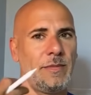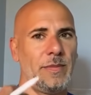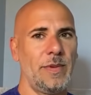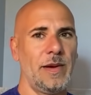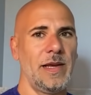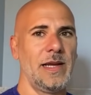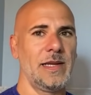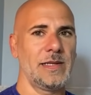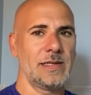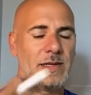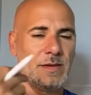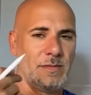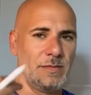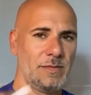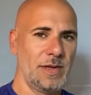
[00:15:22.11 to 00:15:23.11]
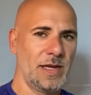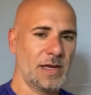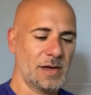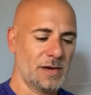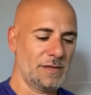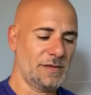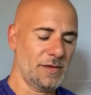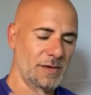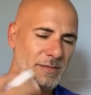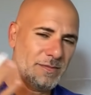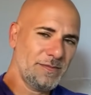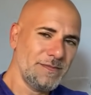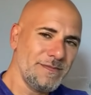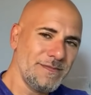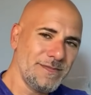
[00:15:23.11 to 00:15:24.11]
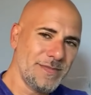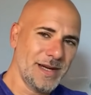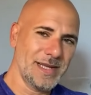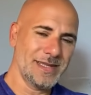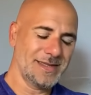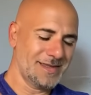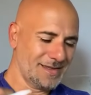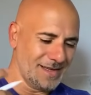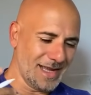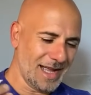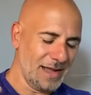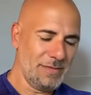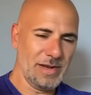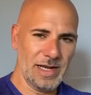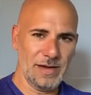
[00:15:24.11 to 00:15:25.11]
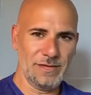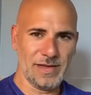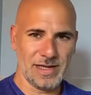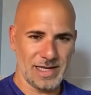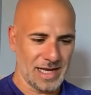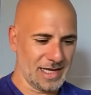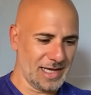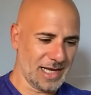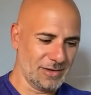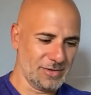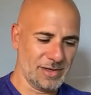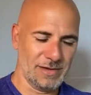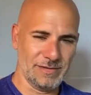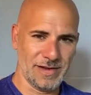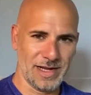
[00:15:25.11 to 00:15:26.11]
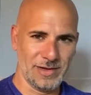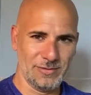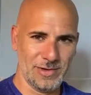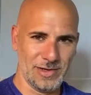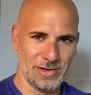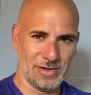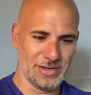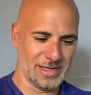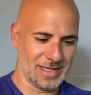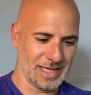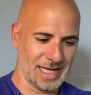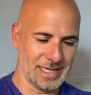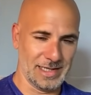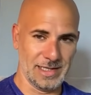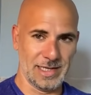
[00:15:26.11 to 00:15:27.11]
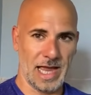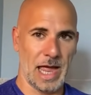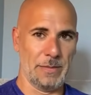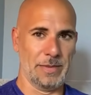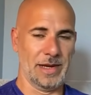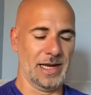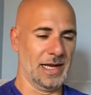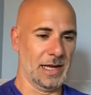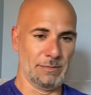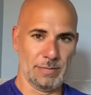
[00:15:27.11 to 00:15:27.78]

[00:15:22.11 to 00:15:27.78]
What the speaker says: Please be careful. But I believe that anyhow the divine will not let it happening,